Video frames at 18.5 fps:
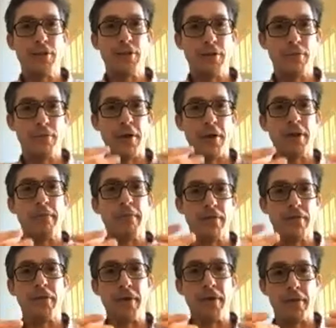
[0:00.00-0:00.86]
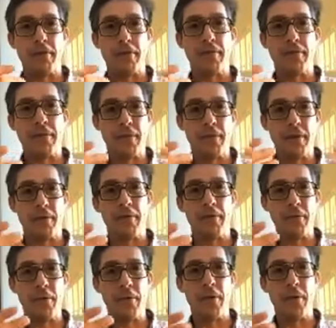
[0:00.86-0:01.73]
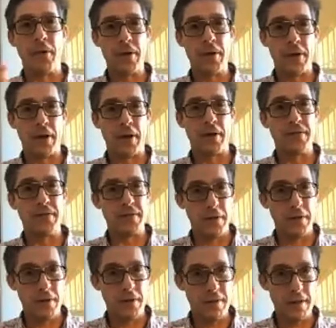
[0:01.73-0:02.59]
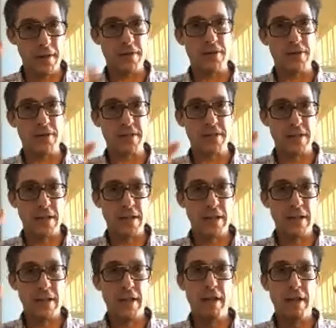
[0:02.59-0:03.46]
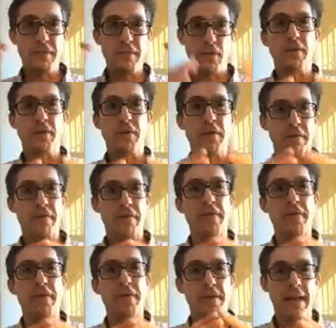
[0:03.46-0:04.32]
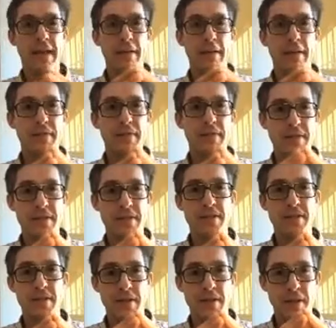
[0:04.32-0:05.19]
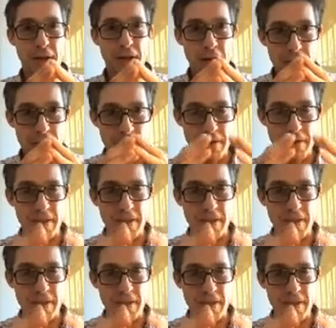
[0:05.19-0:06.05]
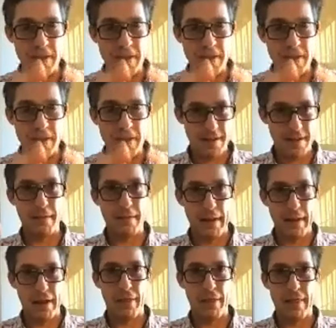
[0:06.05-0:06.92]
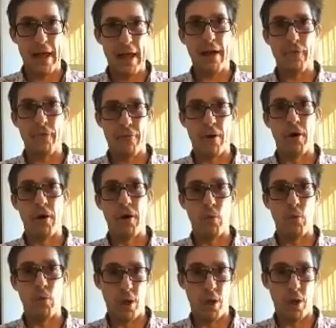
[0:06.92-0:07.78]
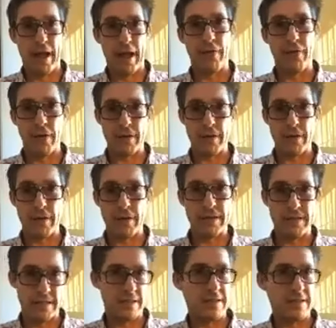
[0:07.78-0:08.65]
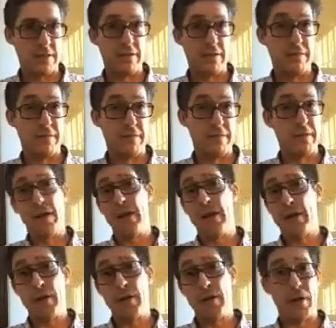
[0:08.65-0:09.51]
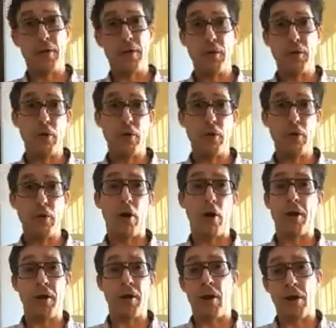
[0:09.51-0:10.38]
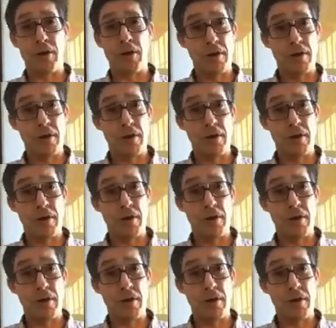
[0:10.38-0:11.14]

run in before you can walk. So I think just if you're going for a deckhand position, you need to think about that role, what that role consists of. You're on a yacht, you need